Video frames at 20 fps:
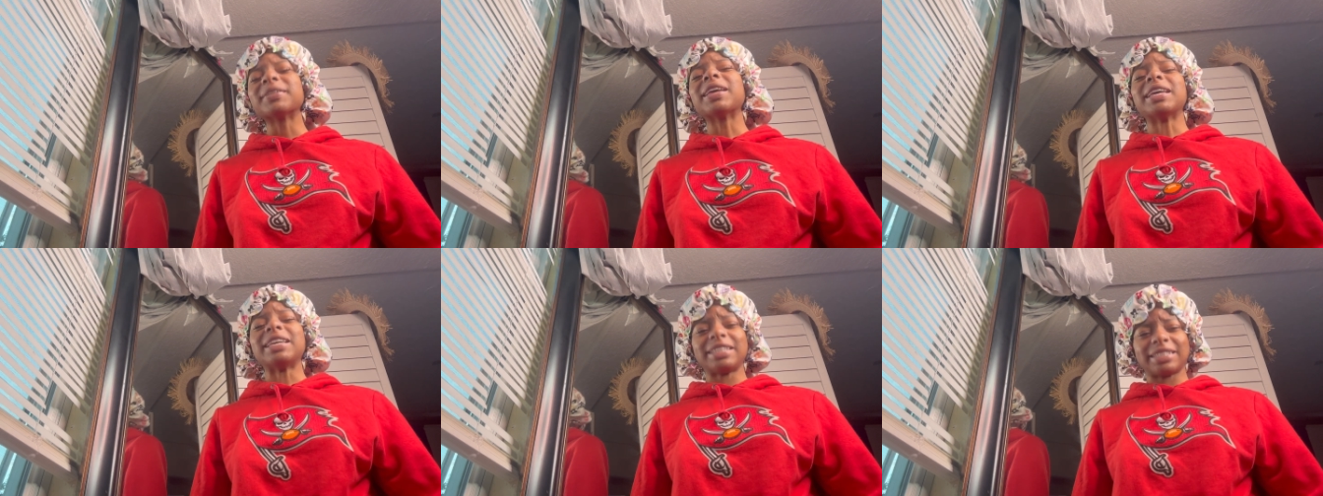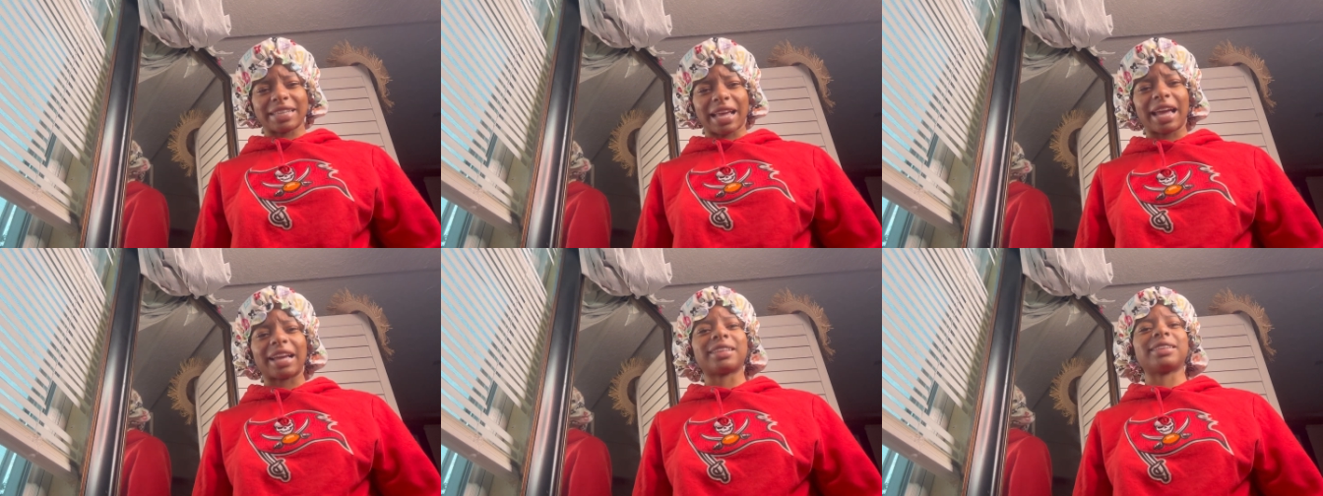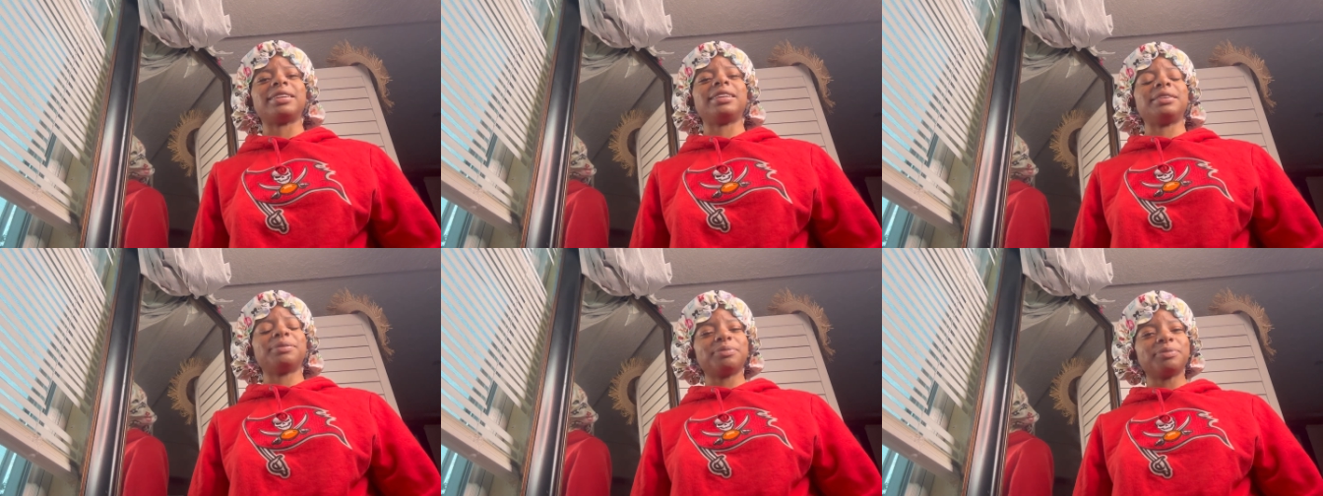
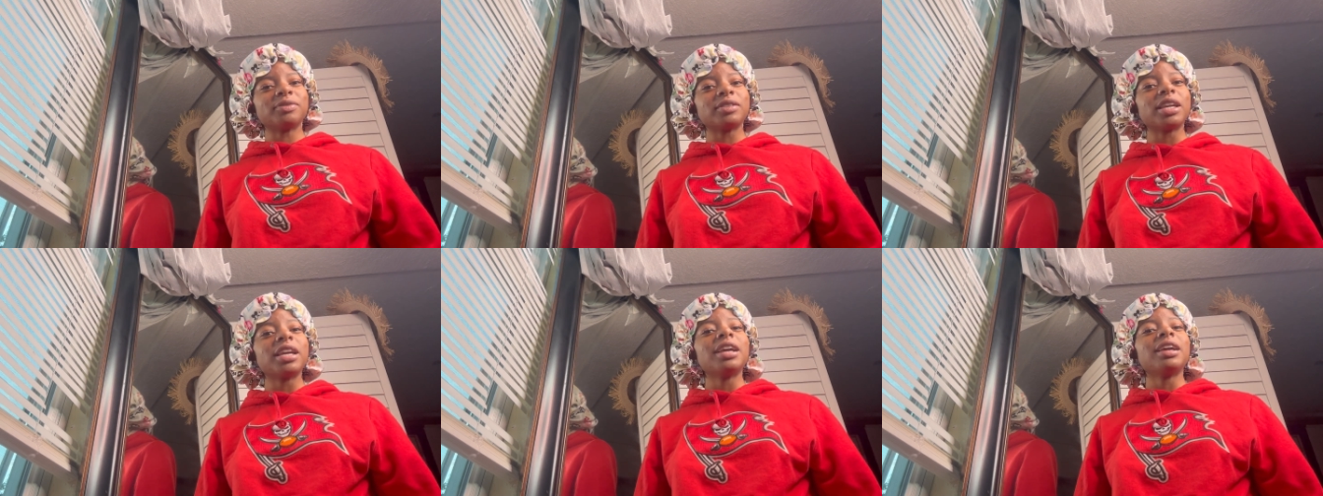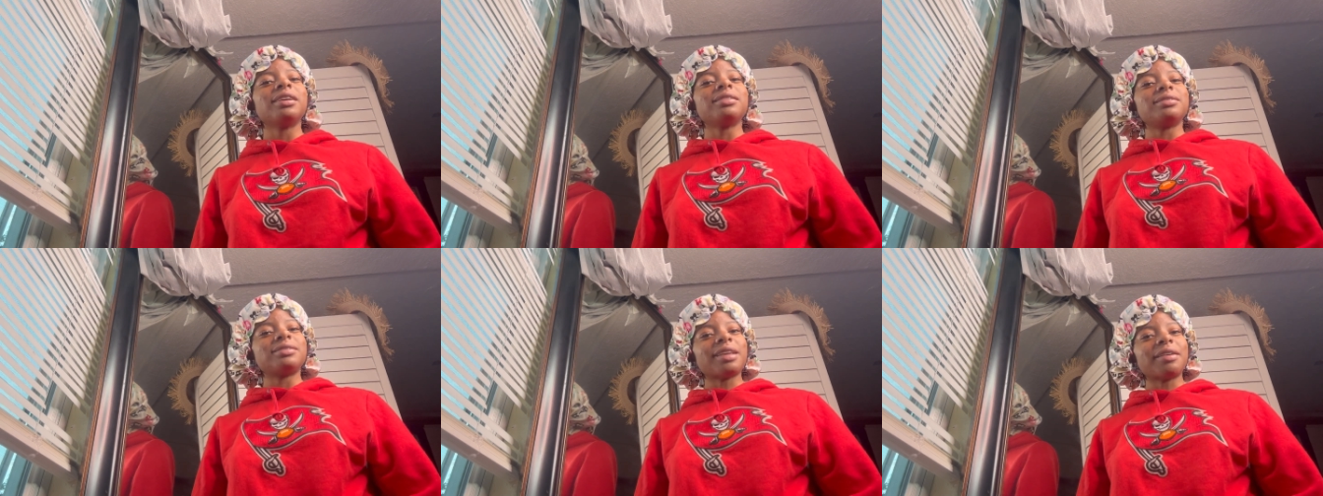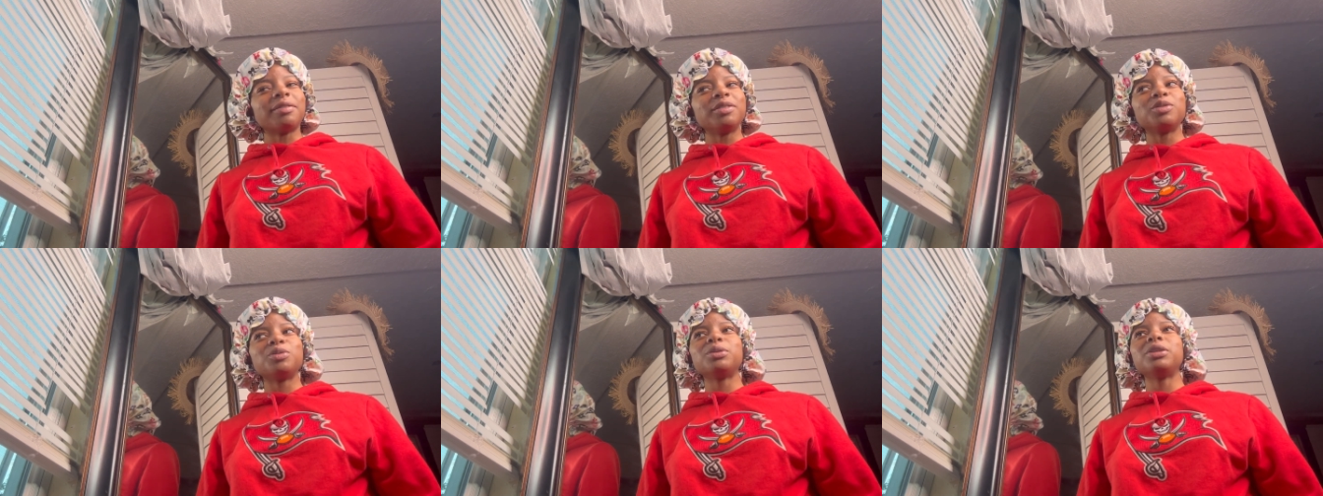Exactly.
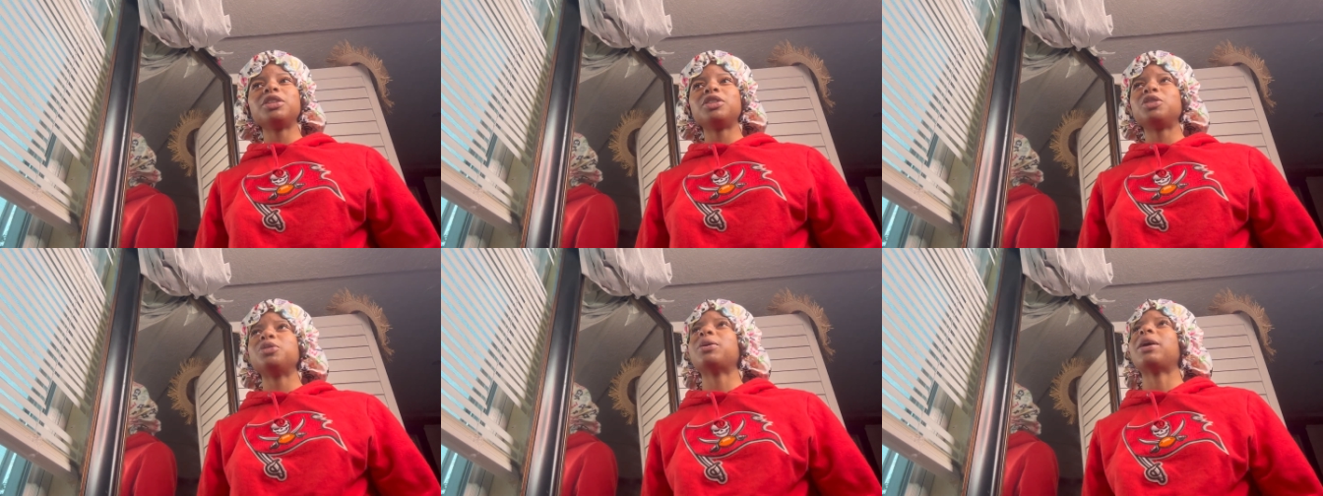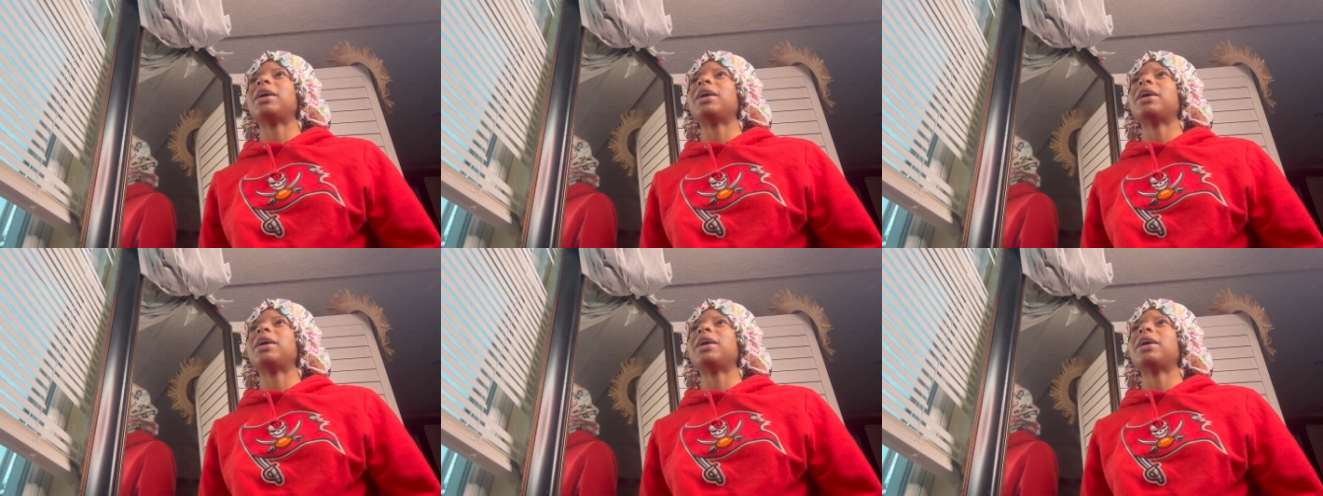7:22